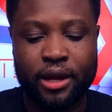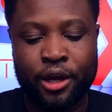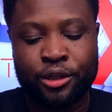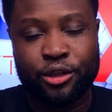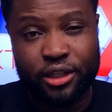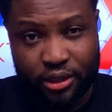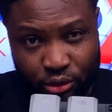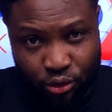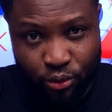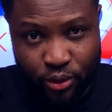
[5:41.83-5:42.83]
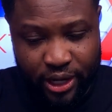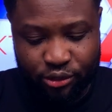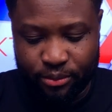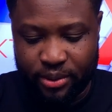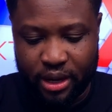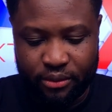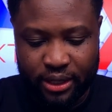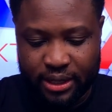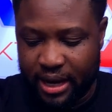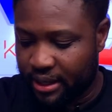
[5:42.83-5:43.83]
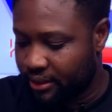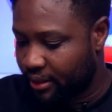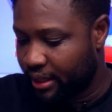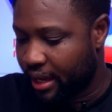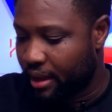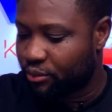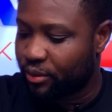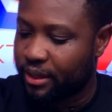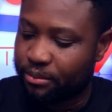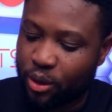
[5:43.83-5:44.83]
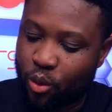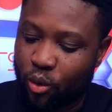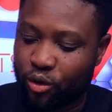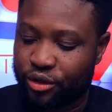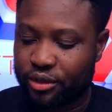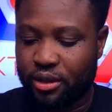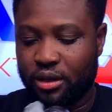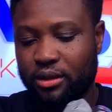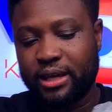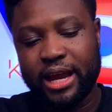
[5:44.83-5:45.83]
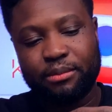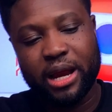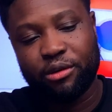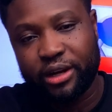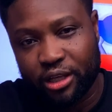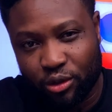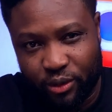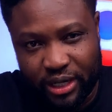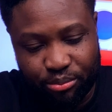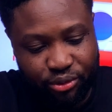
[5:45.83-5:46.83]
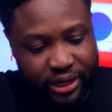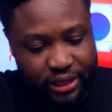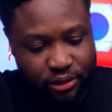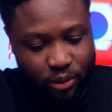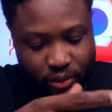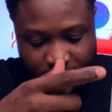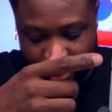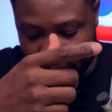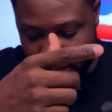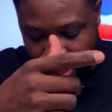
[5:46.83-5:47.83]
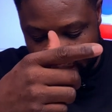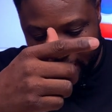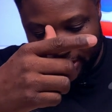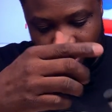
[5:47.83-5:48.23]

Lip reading: So this is the 2 extra battery that it comes with, because the third battery is already pre-installed here in